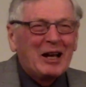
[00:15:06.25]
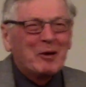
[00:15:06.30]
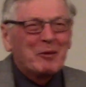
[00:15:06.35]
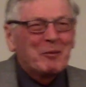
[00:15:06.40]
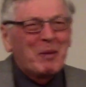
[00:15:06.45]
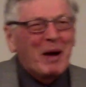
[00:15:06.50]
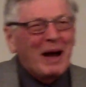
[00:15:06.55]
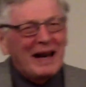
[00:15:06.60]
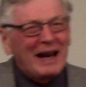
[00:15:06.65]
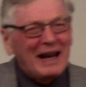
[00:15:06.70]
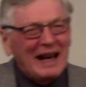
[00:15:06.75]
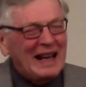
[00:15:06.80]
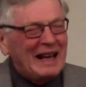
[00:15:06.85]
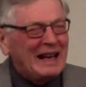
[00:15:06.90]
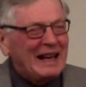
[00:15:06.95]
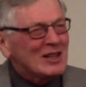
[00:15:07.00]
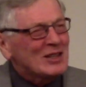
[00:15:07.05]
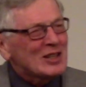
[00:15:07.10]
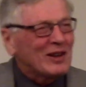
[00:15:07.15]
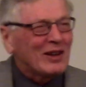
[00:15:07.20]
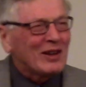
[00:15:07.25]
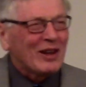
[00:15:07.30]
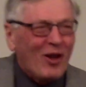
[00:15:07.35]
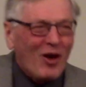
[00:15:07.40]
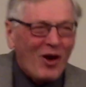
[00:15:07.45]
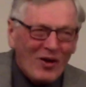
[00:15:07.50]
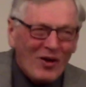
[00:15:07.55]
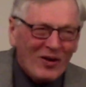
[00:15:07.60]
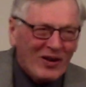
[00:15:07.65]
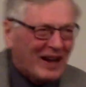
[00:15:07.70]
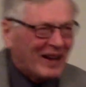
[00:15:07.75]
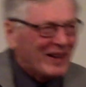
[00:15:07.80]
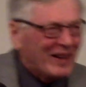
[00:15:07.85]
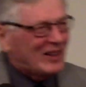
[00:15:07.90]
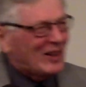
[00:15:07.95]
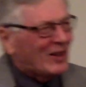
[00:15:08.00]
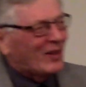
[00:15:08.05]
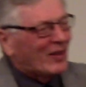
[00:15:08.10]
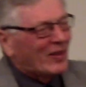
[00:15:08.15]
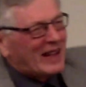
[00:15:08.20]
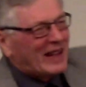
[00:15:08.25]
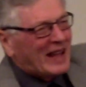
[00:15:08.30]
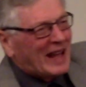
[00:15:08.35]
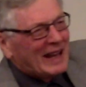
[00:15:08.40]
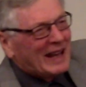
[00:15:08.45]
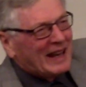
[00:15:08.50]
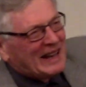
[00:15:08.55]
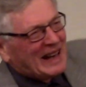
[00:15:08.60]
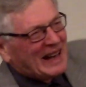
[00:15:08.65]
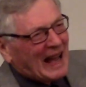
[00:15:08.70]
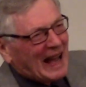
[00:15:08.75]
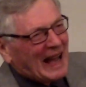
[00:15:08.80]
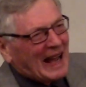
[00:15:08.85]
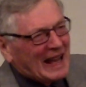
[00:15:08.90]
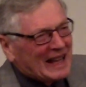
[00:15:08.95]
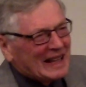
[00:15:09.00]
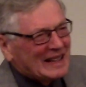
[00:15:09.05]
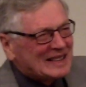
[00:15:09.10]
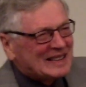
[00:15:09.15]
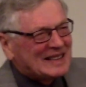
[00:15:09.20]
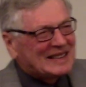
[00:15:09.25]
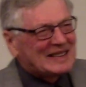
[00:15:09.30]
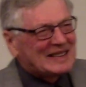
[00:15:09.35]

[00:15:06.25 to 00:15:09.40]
But it isn't long until the king dies.